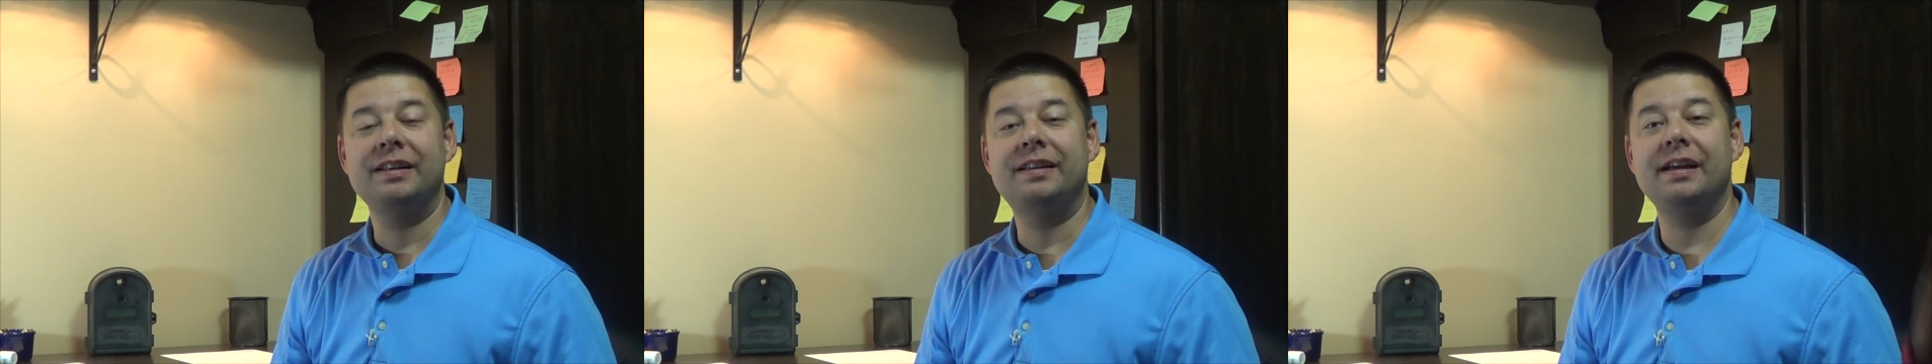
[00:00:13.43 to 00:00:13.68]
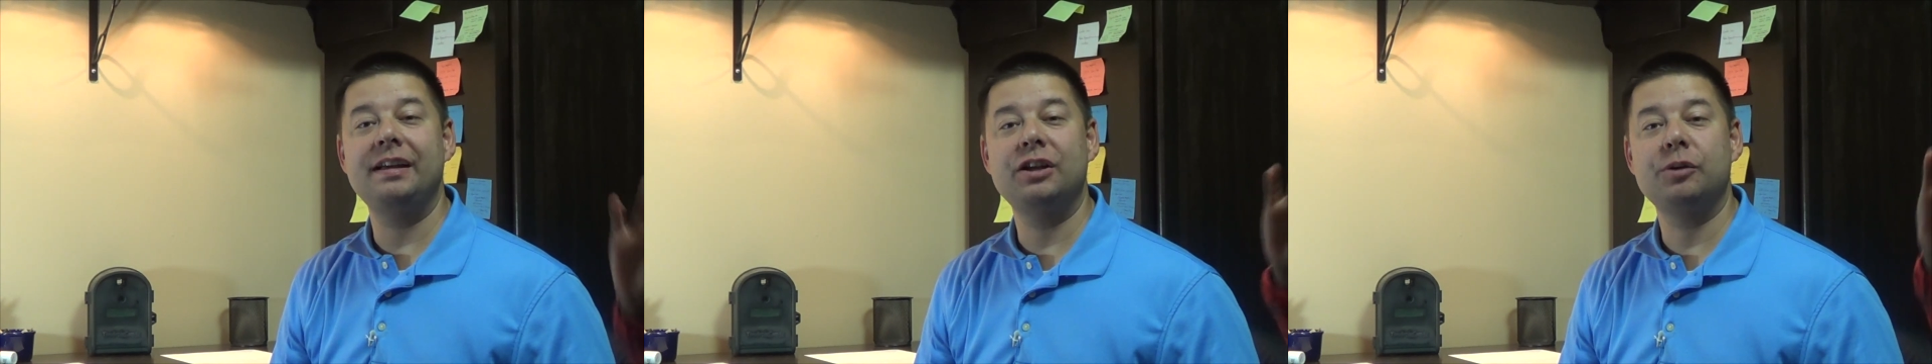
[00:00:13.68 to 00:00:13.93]

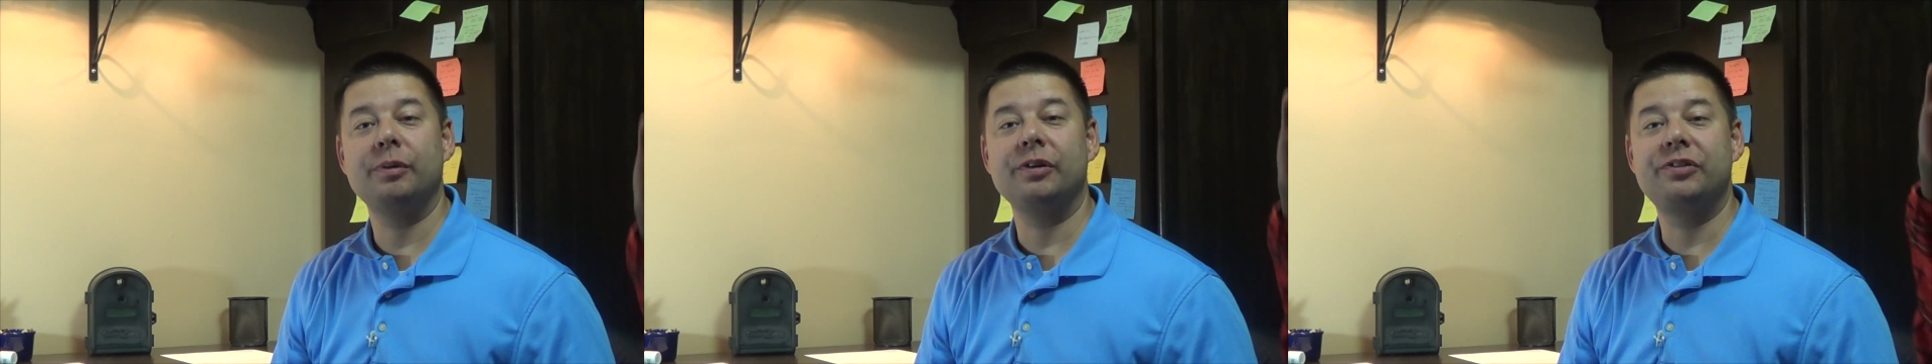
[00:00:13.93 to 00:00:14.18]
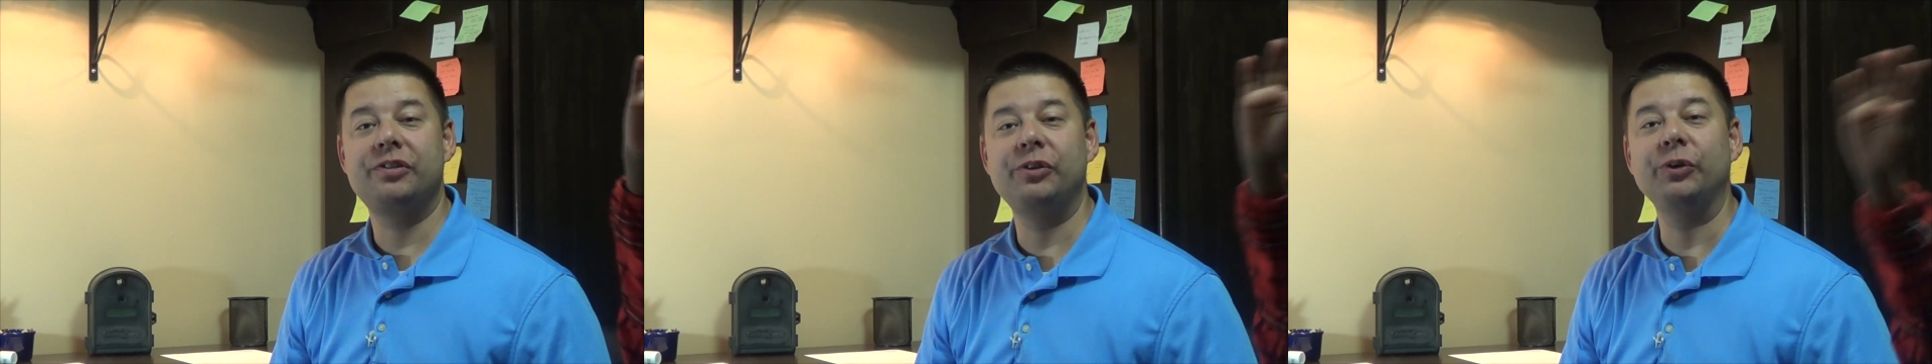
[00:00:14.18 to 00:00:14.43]
day number
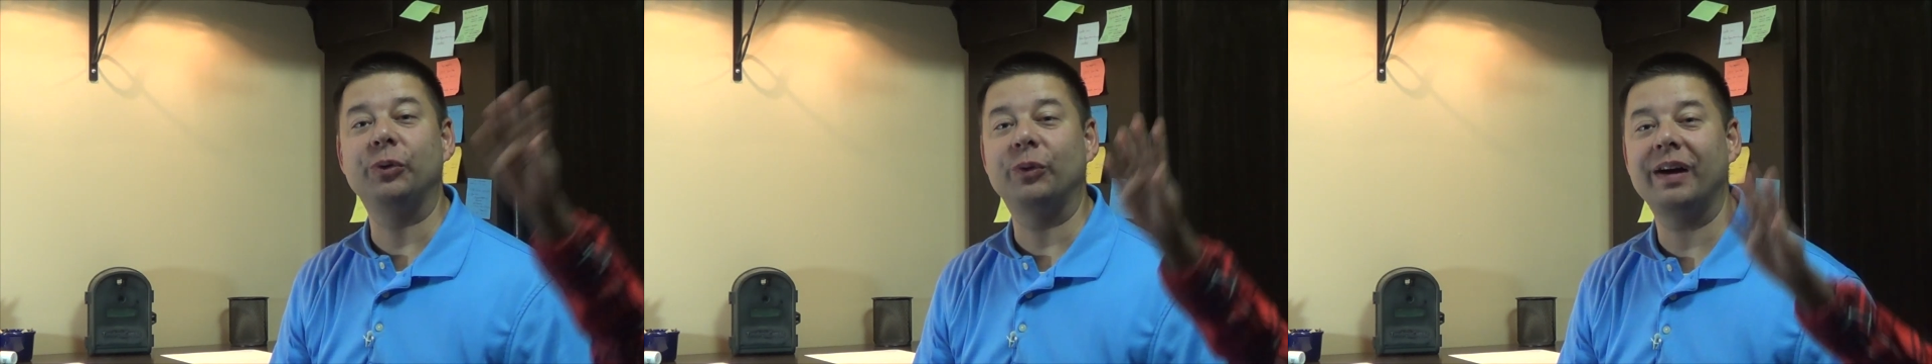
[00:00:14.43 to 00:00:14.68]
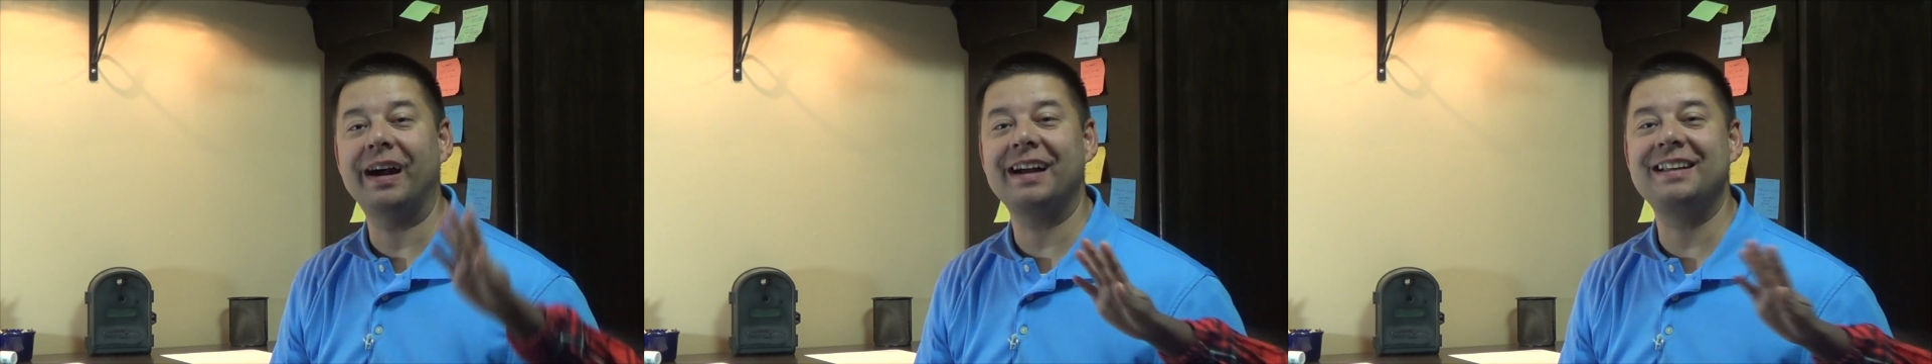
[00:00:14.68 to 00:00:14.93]

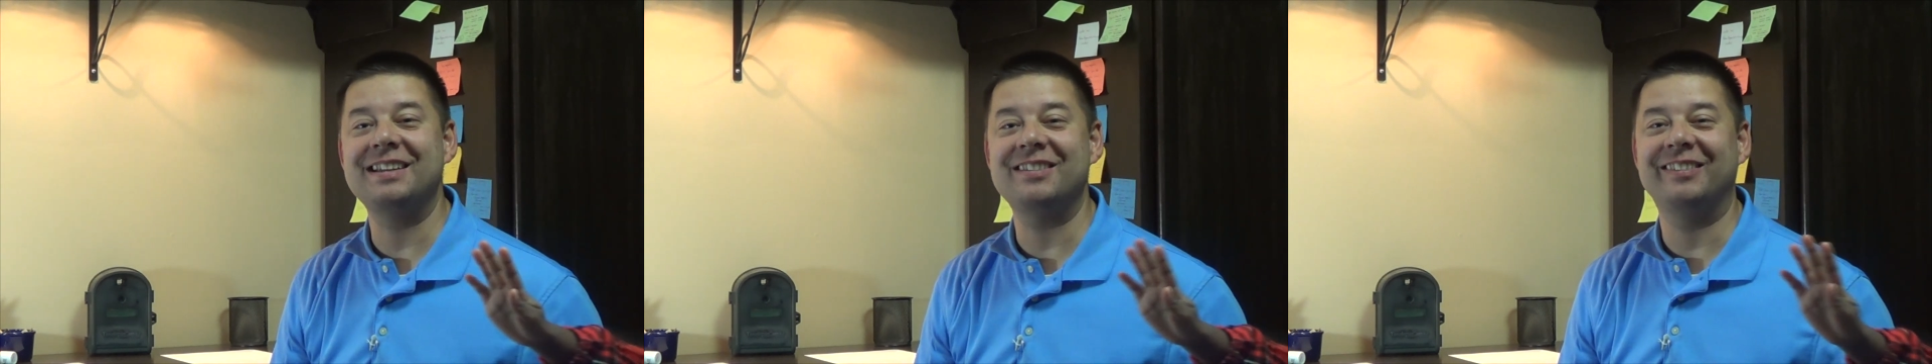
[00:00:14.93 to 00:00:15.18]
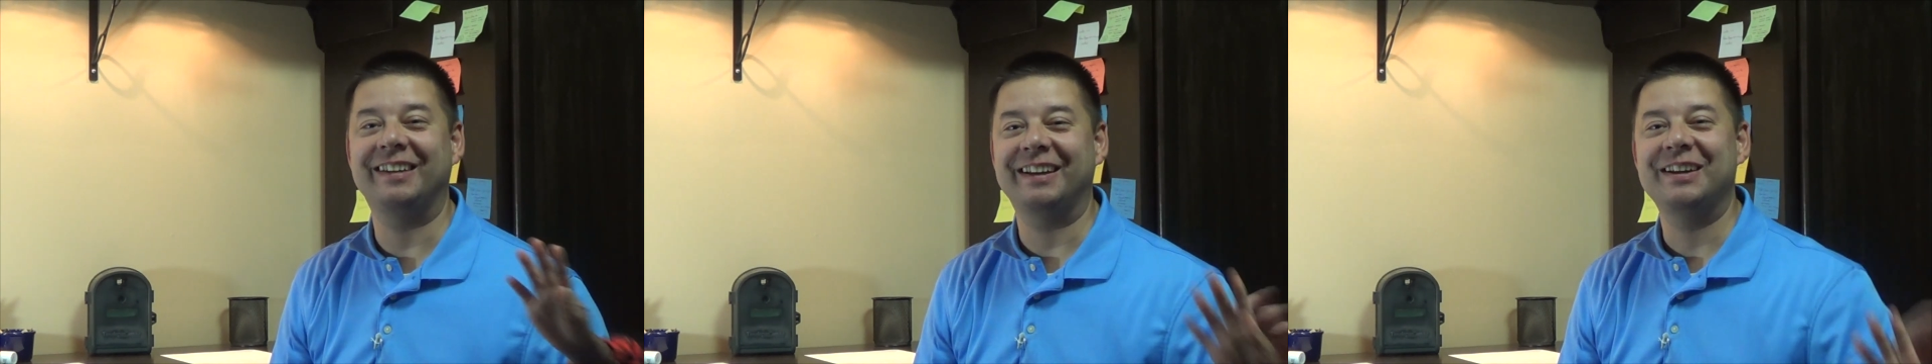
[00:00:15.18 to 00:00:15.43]
two
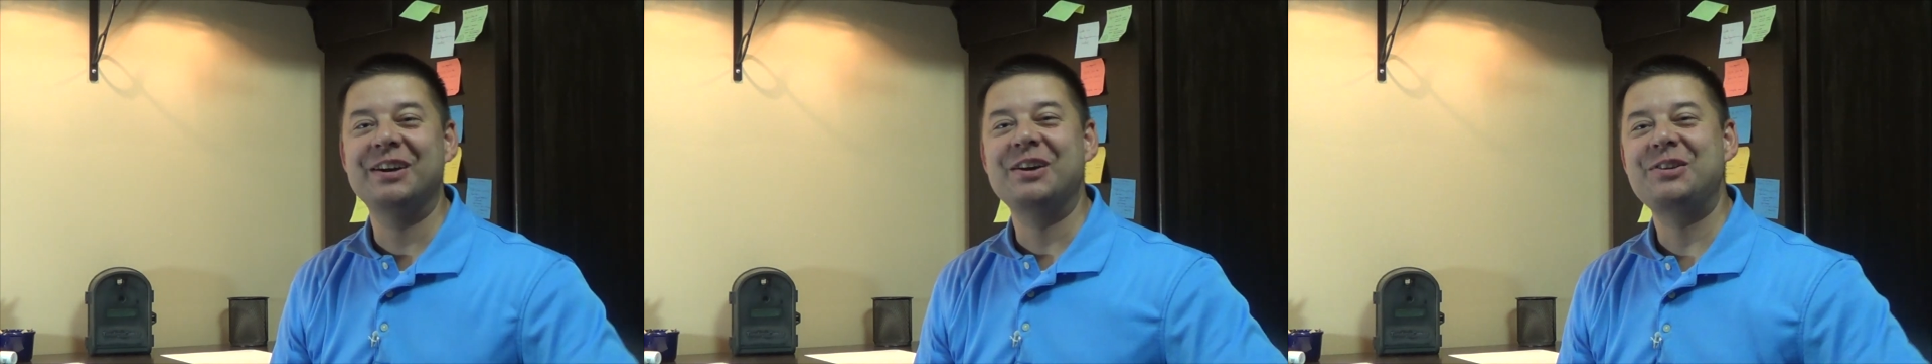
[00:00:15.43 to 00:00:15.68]
activity.